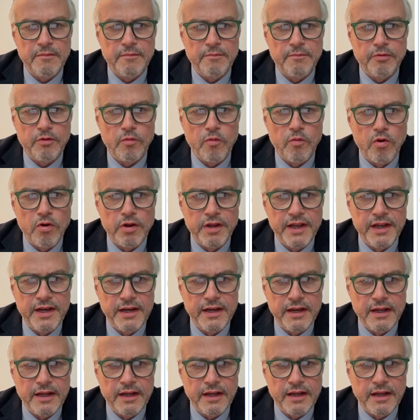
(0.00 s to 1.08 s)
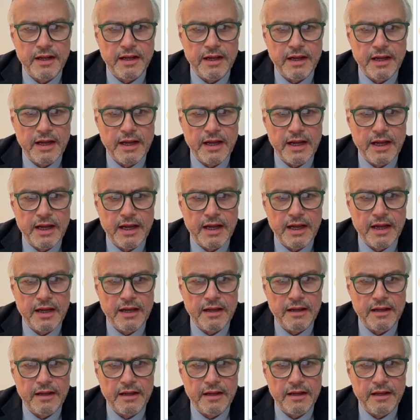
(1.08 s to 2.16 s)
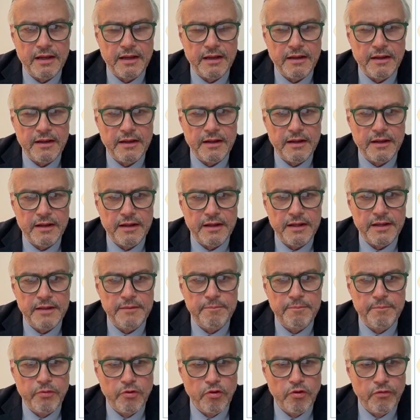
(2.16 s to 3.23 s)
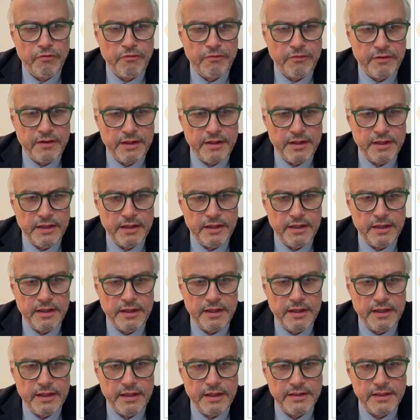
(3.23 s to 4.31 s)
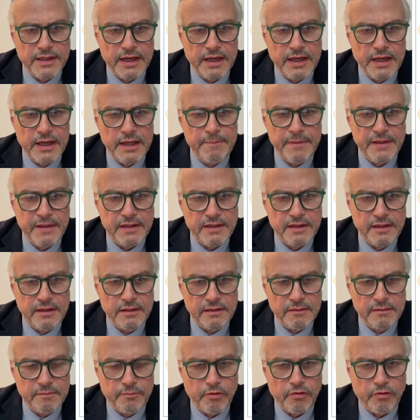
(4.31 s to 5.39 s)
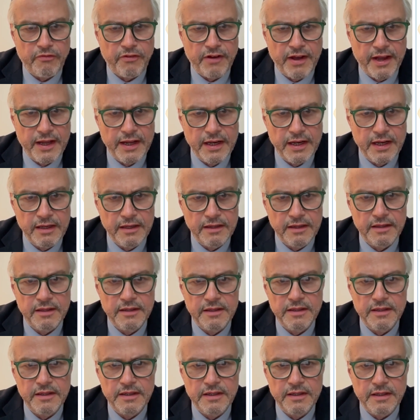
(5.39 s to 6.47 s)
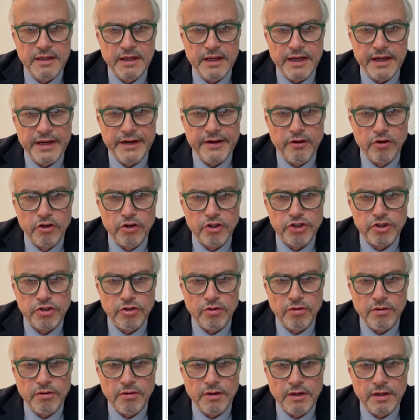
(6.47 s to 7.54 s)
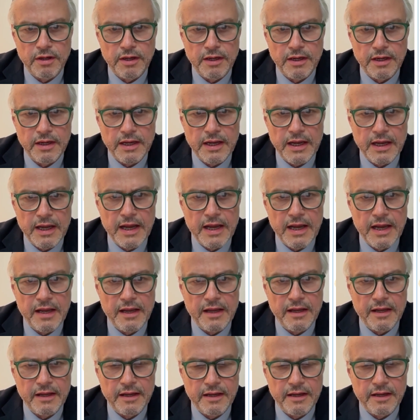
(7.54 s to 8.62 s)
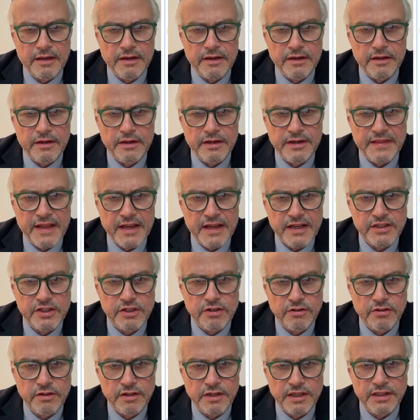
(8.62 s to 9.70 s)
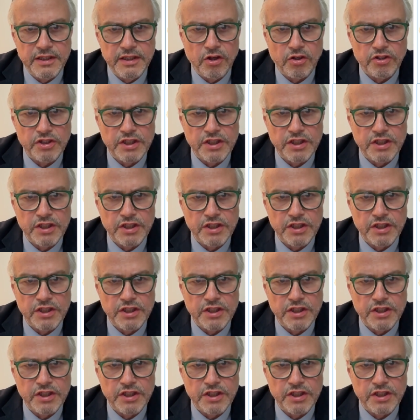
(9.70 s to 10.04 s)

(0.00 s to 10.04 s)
provoking a improve in the lipid profile and also a reduction in the